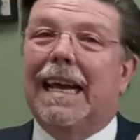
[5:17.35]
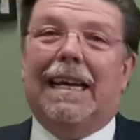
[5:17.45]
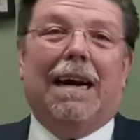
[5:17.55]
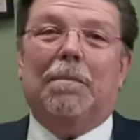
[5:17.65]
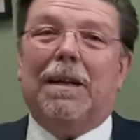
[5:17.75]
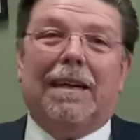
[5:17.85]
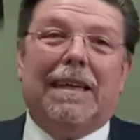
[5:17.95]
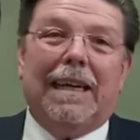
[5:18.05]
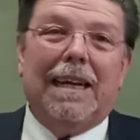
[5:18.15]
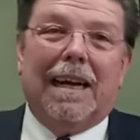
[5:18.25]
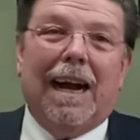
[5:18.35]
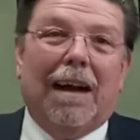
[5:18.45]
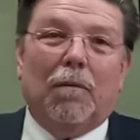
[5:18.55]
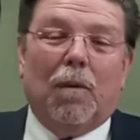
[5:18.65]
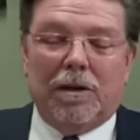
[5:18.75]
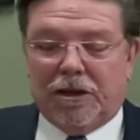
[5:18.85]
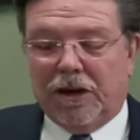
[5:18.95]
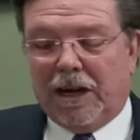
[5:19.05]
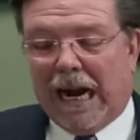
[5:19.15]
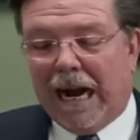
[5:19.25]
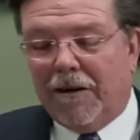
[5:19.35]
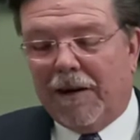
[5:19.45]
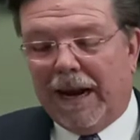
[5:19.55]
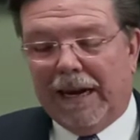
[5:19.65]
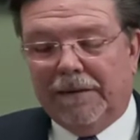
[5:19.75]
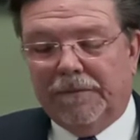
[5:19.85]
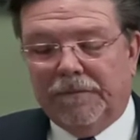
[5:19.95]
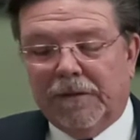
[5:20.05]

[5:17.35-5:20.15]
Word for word: And I'm going to tell you, God wants you to congregate.